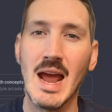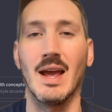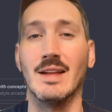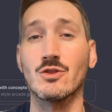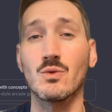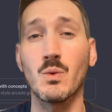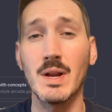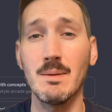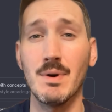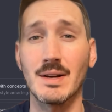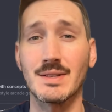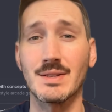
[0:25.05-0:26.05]
It's
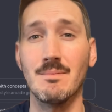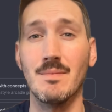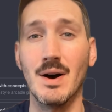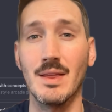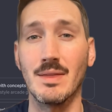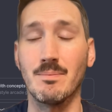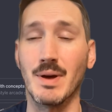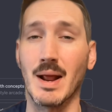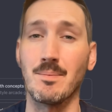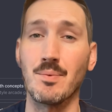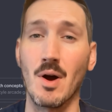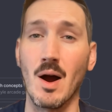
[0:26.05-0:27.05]
$20 a month, but
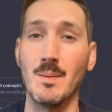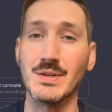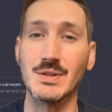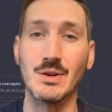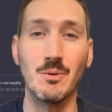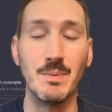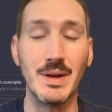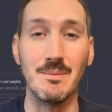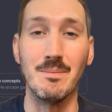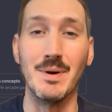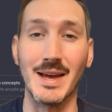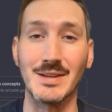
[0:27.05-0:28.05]
I promise it'll be the
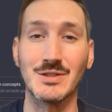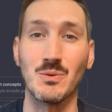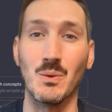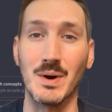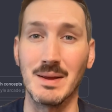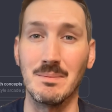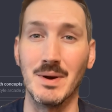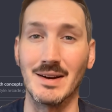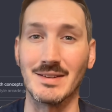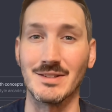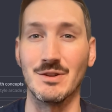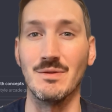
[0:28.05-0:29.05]
best
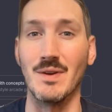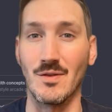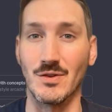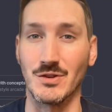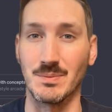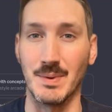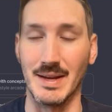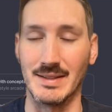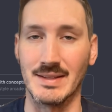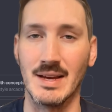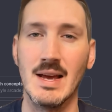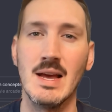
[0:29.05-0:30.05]
$20 you've ever spent.